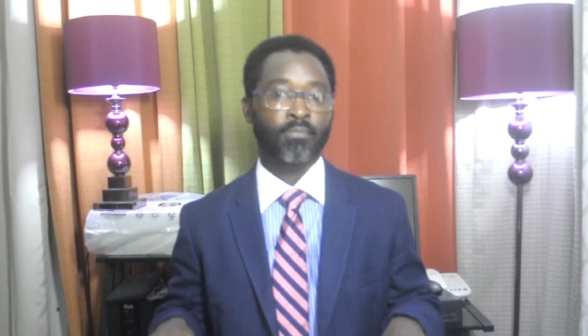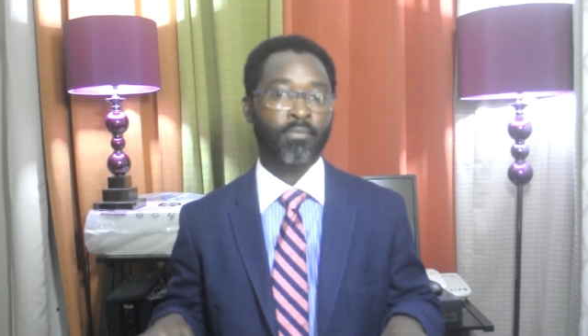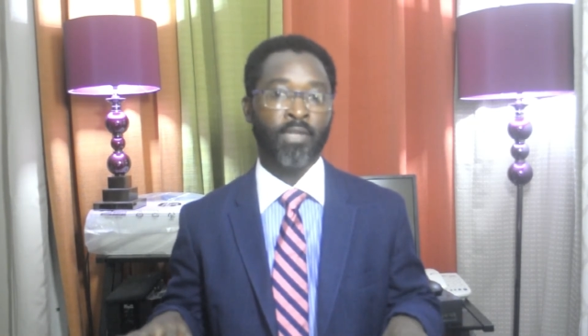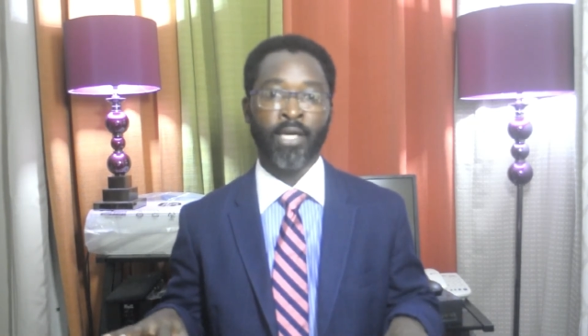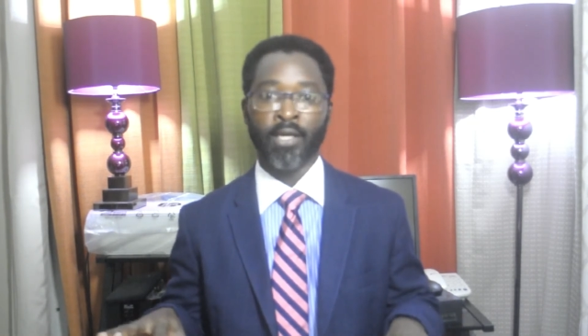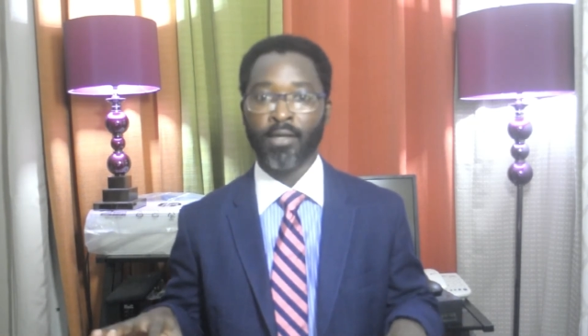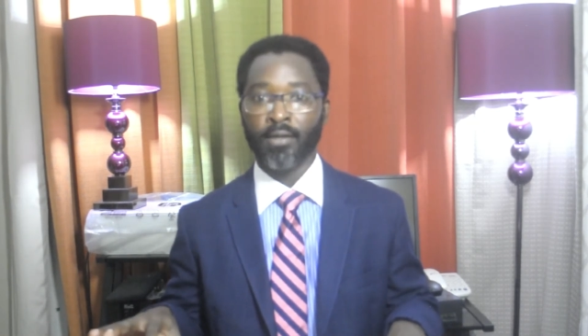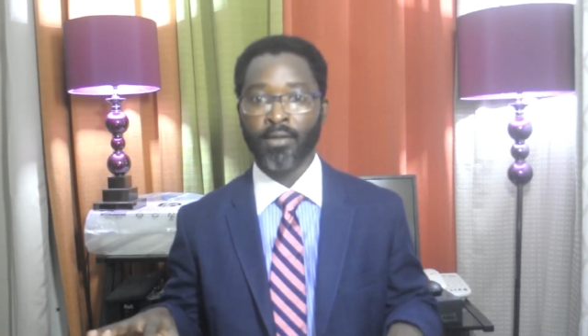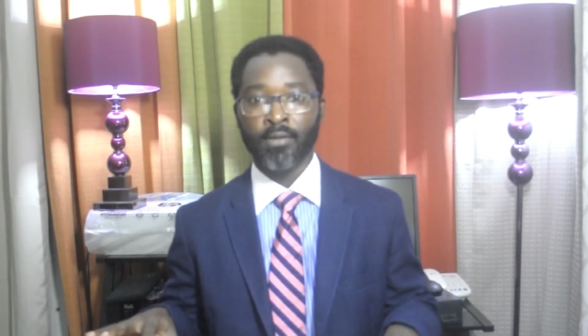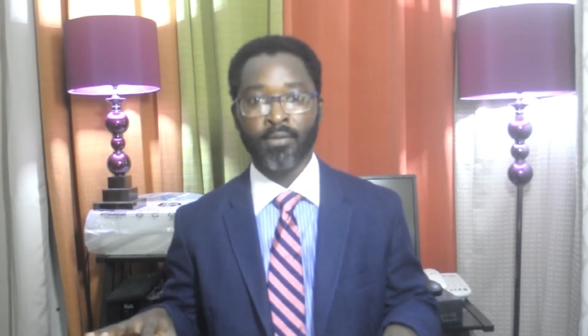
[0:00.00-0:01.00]
like
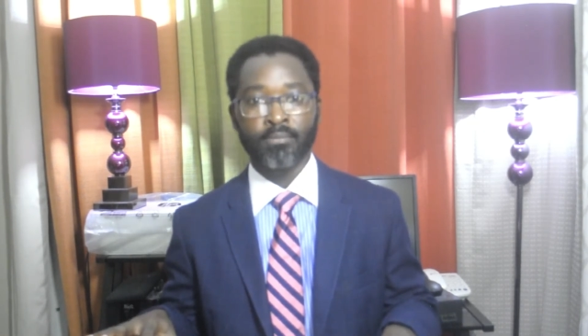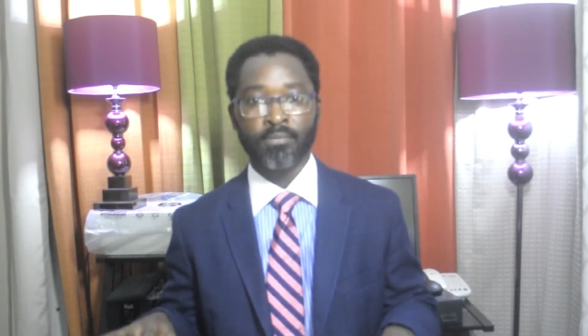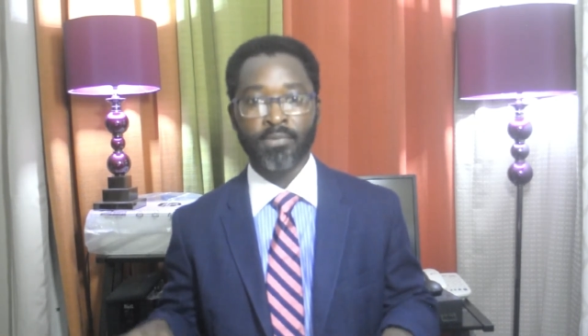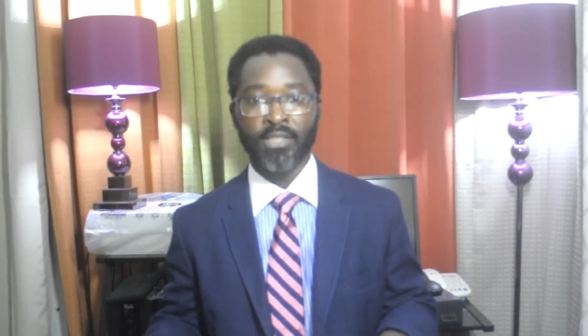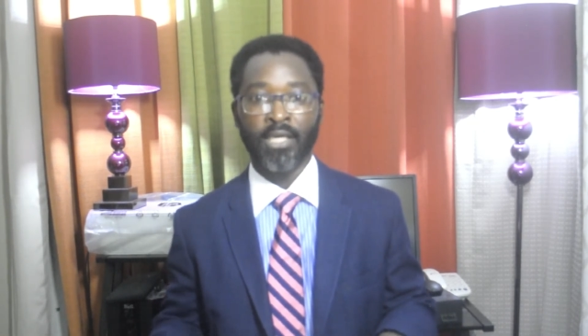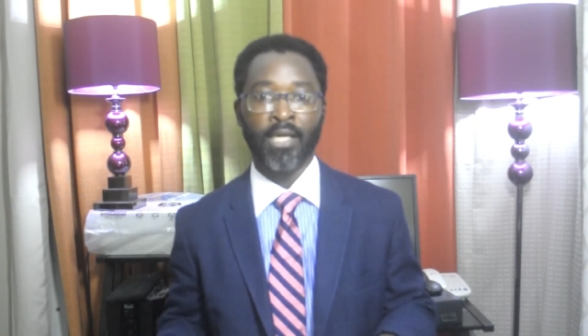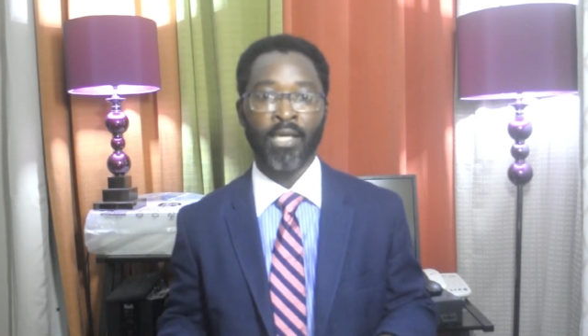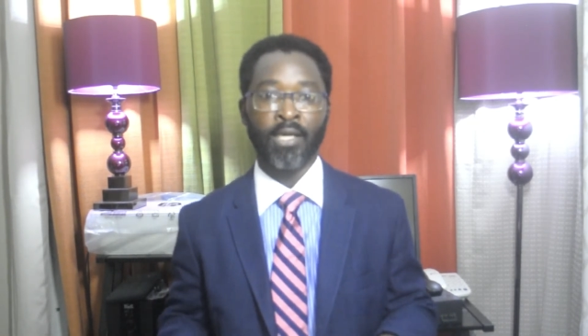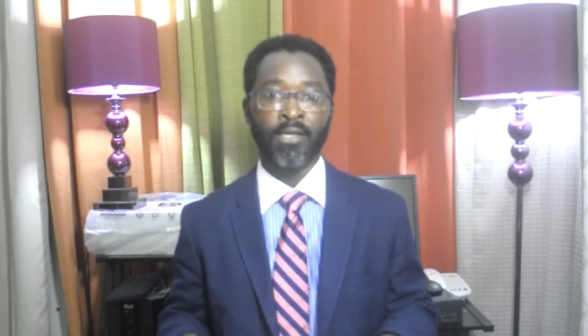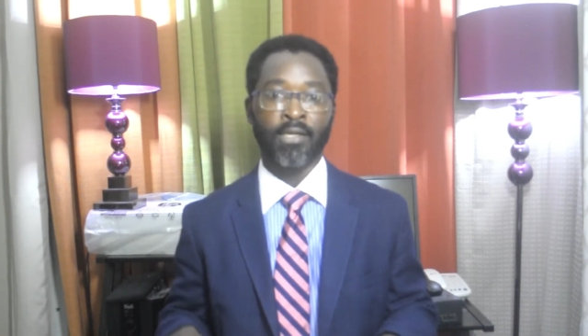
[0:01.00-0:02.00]

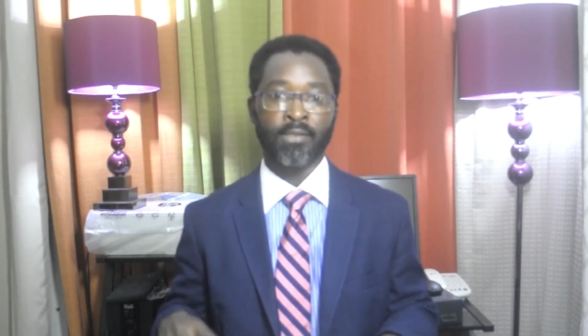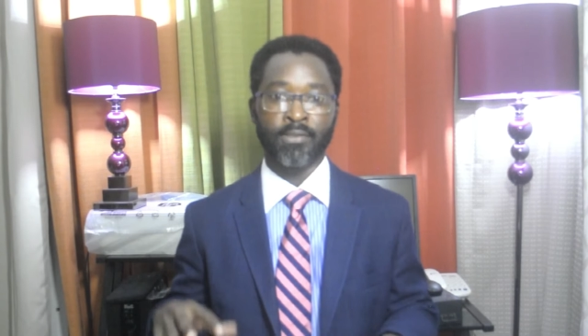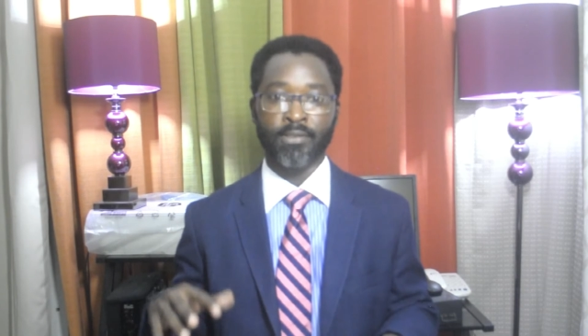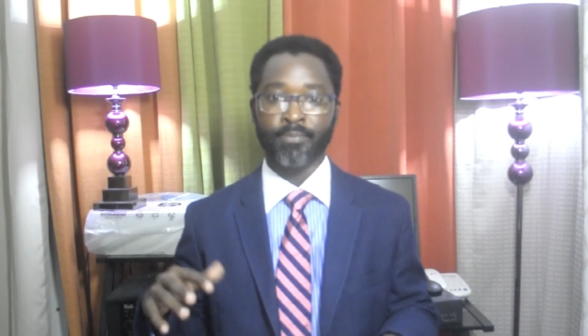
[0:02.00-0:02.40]
Tane and